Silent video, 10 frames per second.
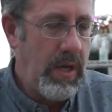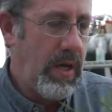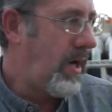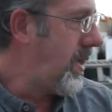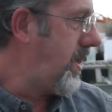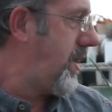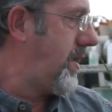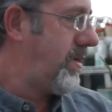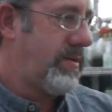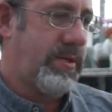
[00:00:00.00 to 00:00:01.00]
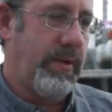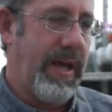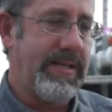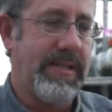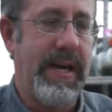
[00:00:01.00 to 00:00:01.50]
So
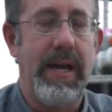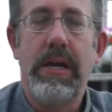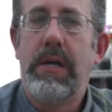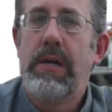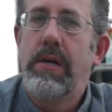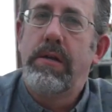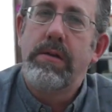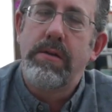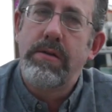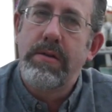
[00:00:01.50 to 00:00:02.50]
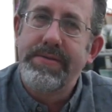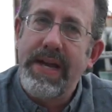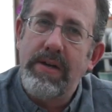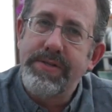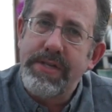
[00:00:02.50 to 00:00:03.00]
that's that.
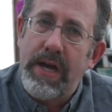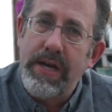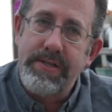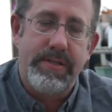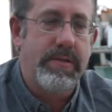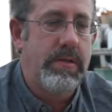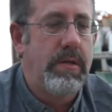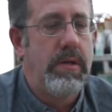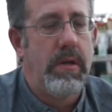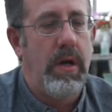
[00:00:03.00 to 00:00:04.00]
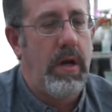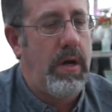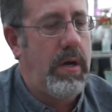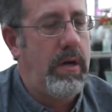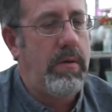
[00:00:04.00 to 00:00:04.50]
Downsides
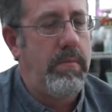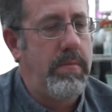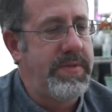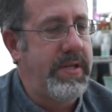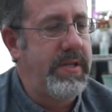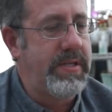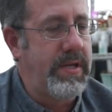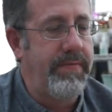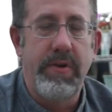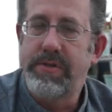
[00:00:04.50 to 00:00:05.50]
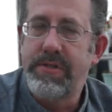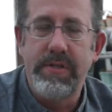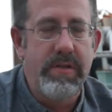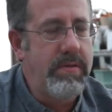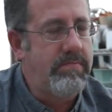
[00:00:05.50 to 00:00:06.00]
to this stuff.
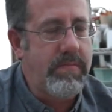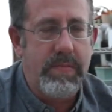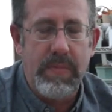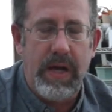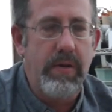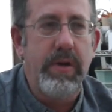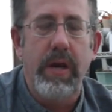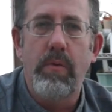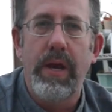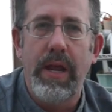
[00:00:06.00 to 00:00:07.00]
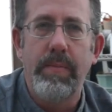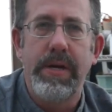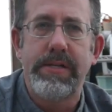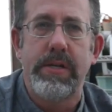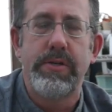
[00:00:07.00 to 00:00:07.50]
I don't care what
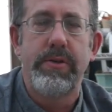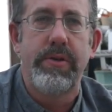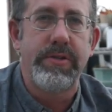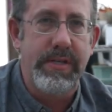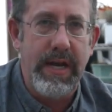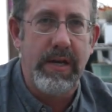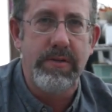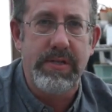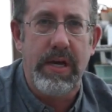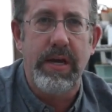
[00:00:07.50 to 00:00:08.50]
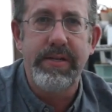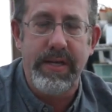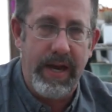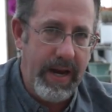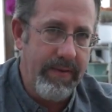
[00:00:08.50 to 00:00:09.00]
anybody tells you, there's a downside
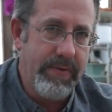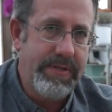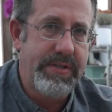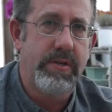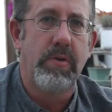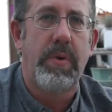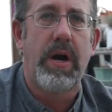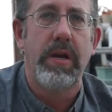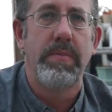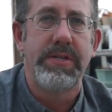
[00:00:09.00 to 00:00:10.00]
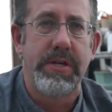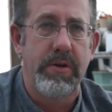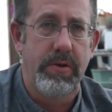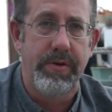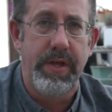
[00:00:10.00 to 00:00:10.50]
to every single potting
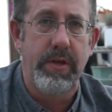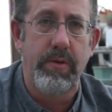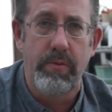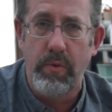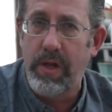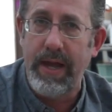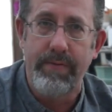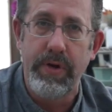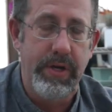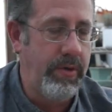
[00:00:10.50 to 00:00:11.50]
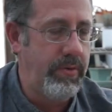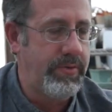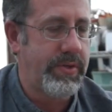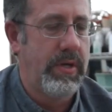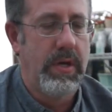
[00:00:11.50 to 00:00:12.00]
material that you will ever use.